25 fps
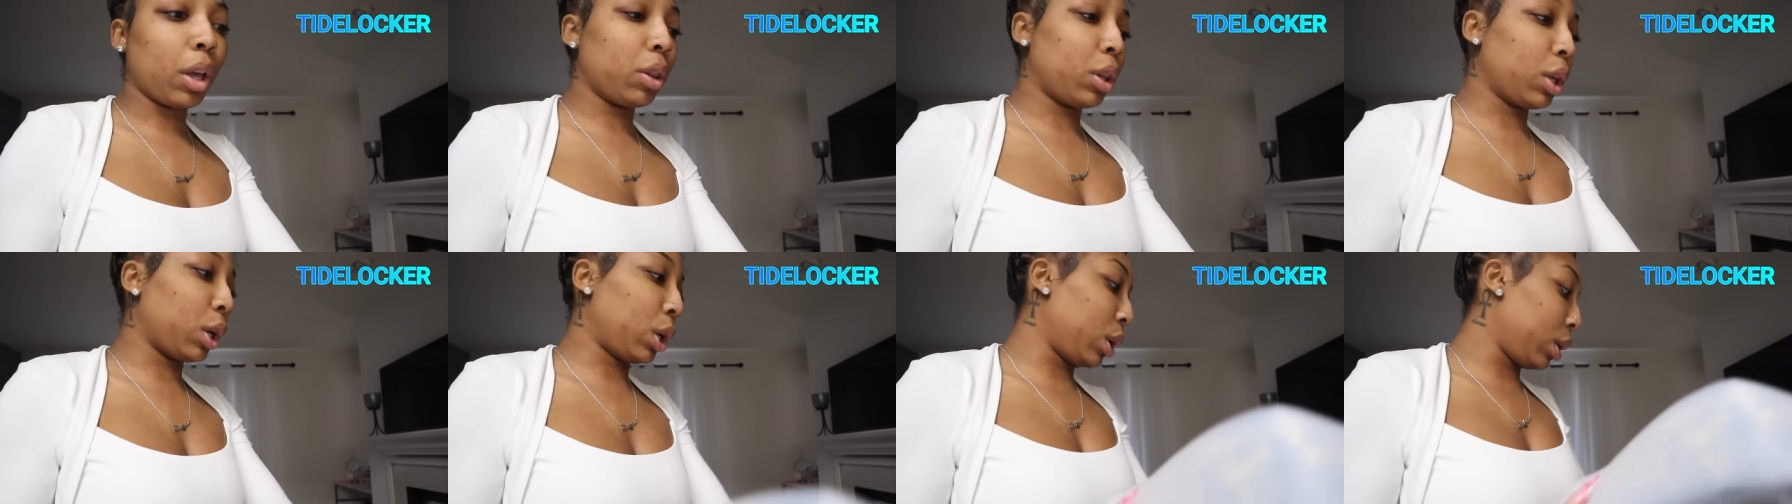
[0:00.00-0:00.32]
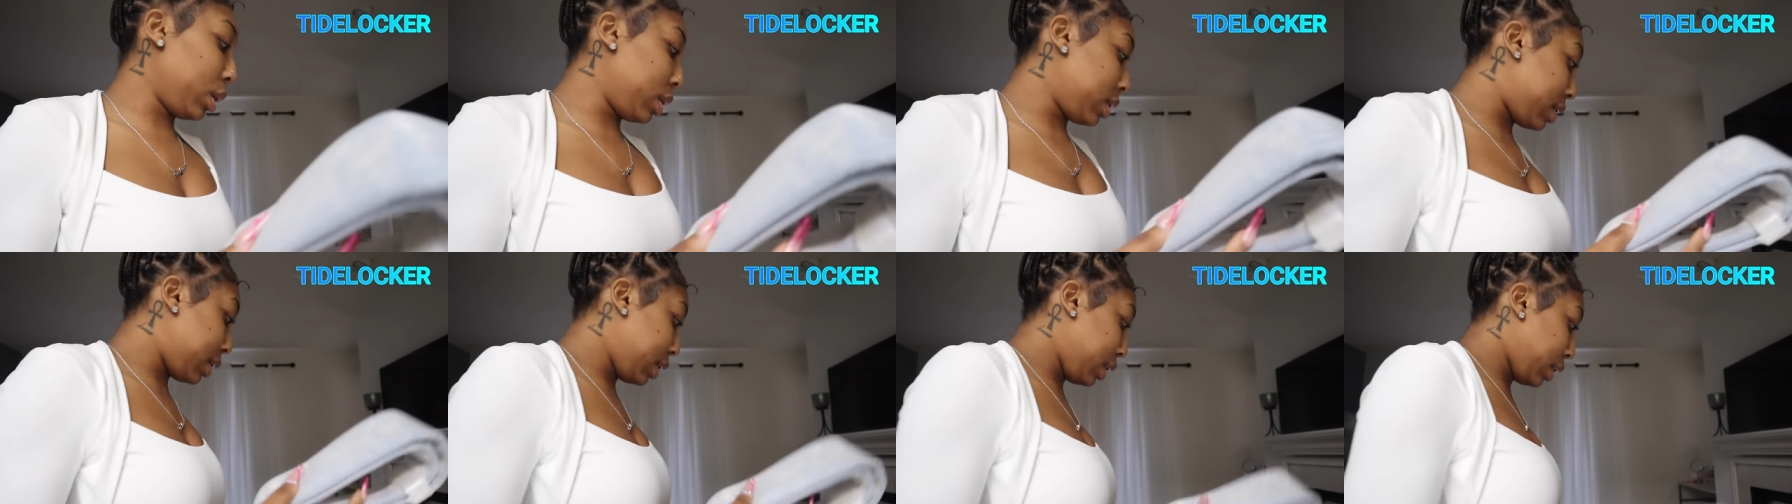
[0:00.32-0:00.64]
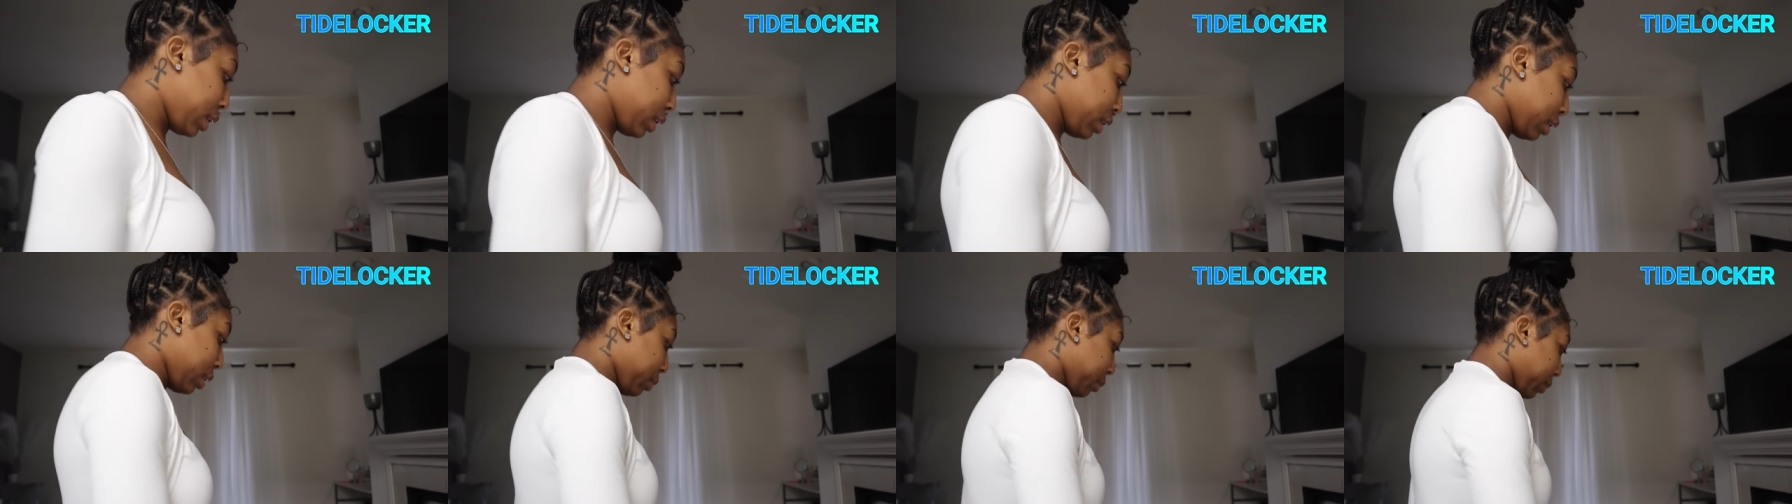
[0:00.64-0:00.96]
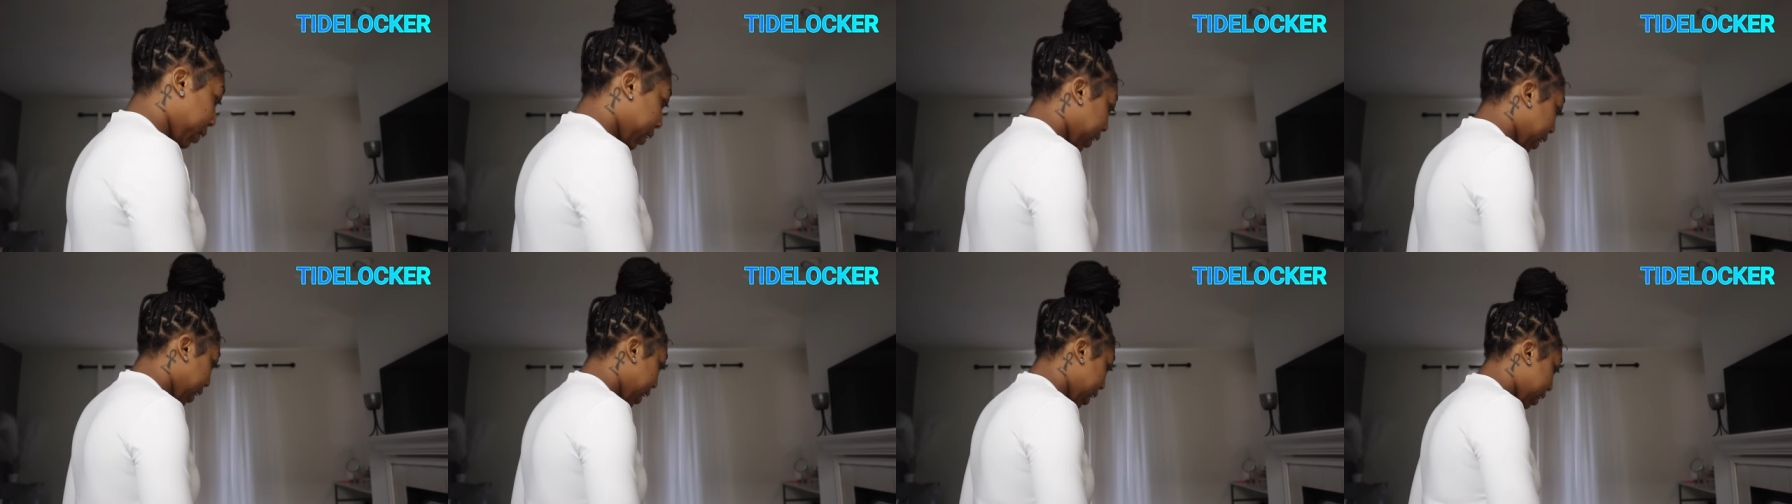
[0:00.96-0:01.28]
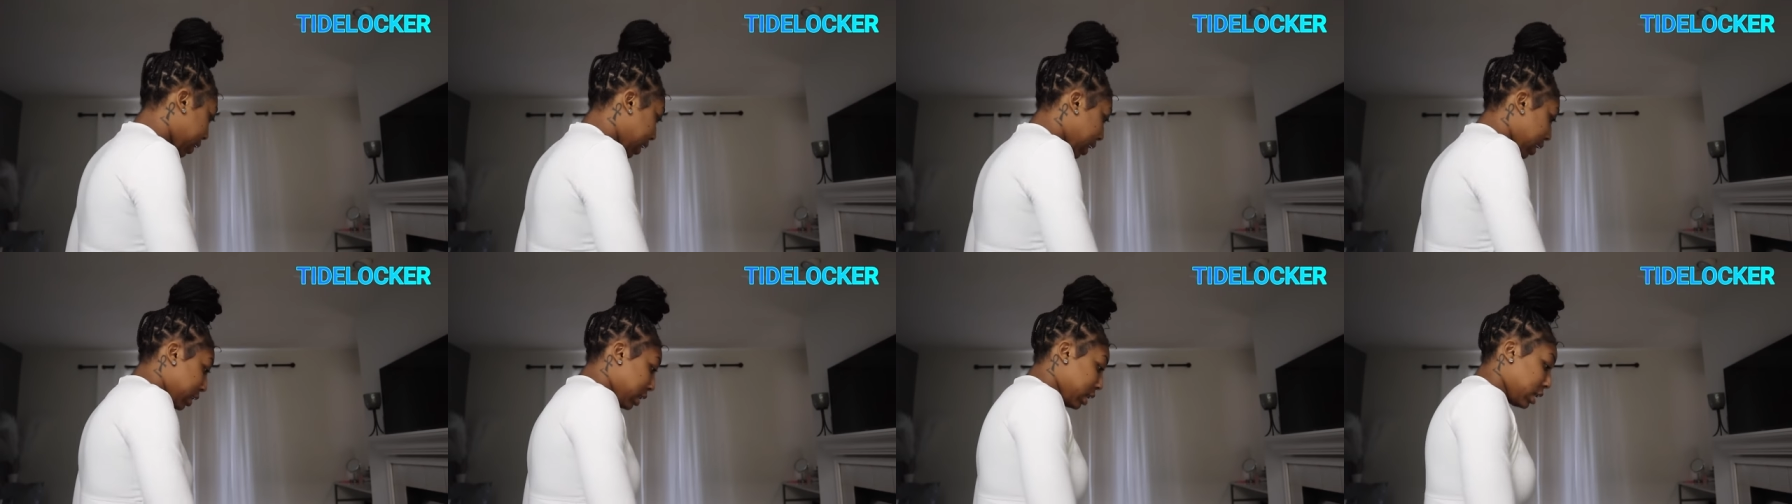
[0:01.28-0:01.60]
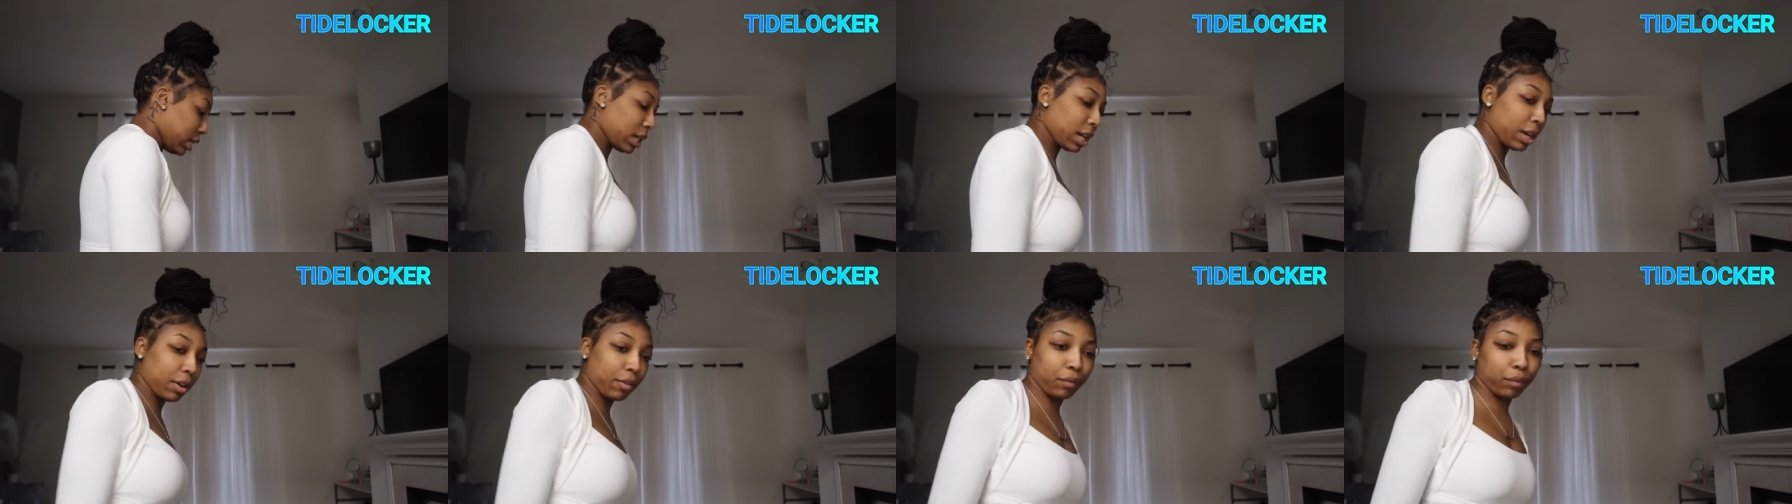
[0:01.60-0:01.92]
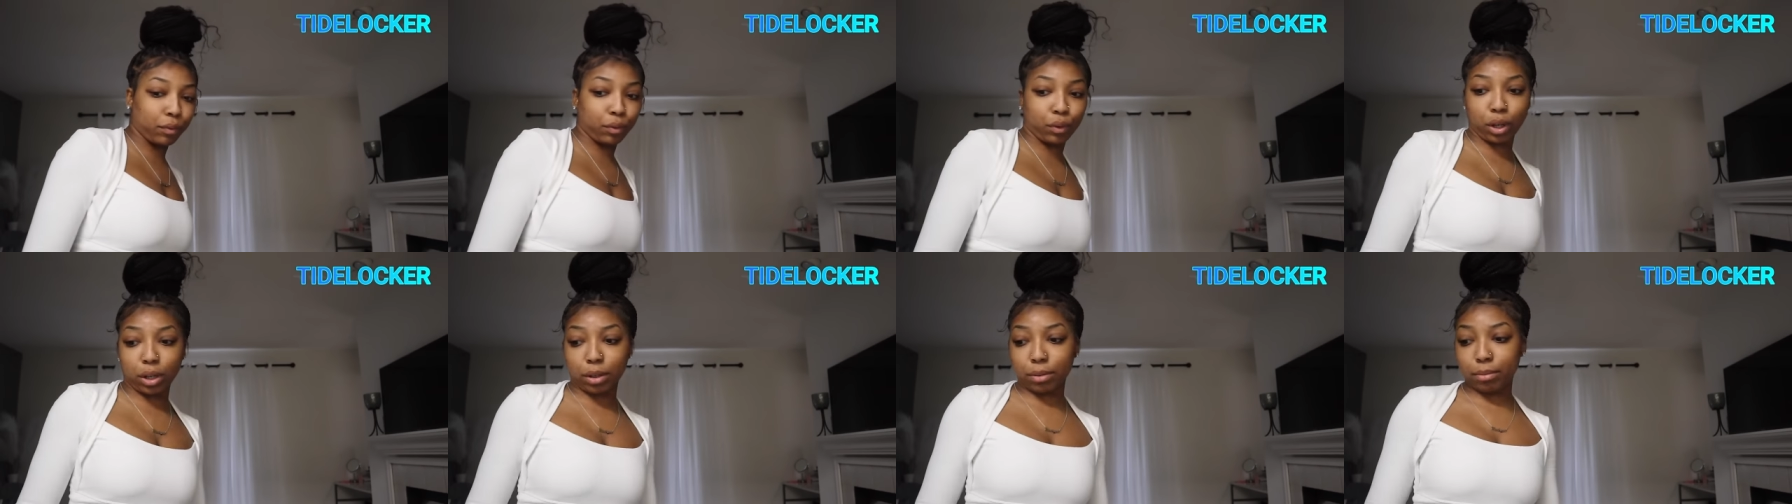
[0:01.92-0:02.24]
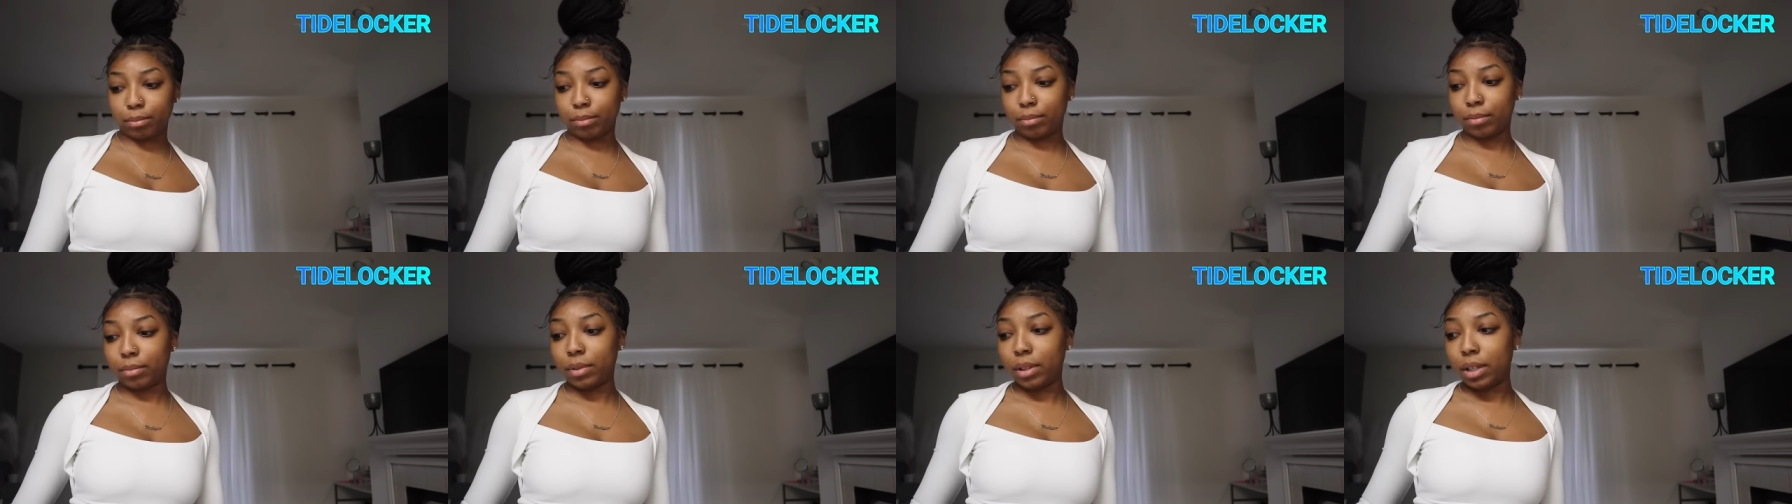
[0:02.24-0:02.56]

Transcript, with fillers: the girls need to know where to get their shit from.